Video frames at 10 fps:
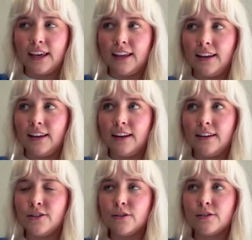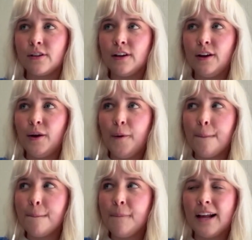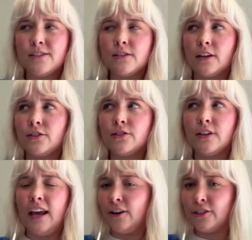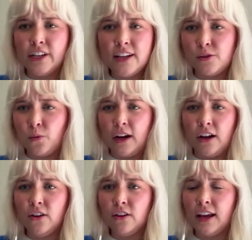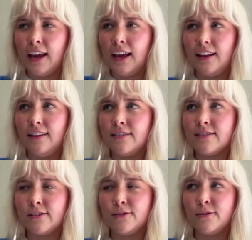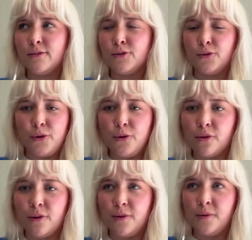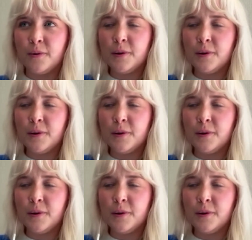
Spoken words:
And it's just it has such energy as well and such truth. And